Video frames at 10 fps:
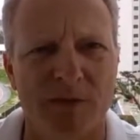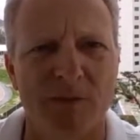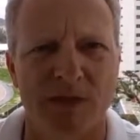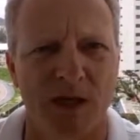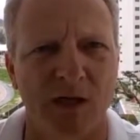in
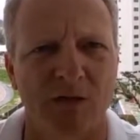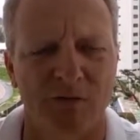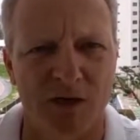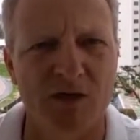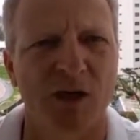particular
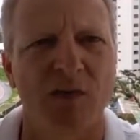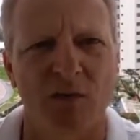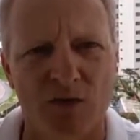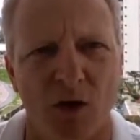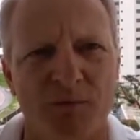finishing in
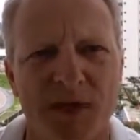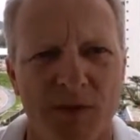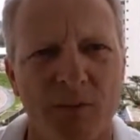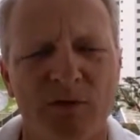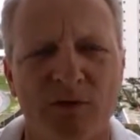the top
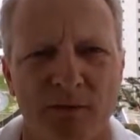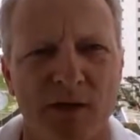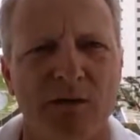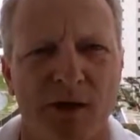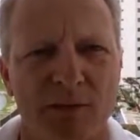10 was
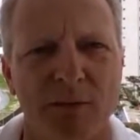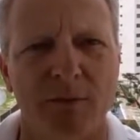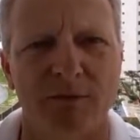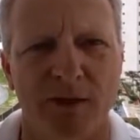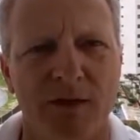very
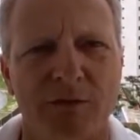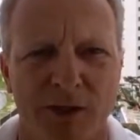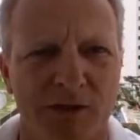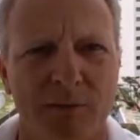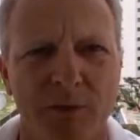credible, very
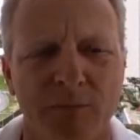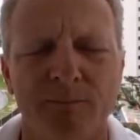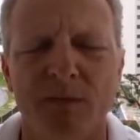creditable.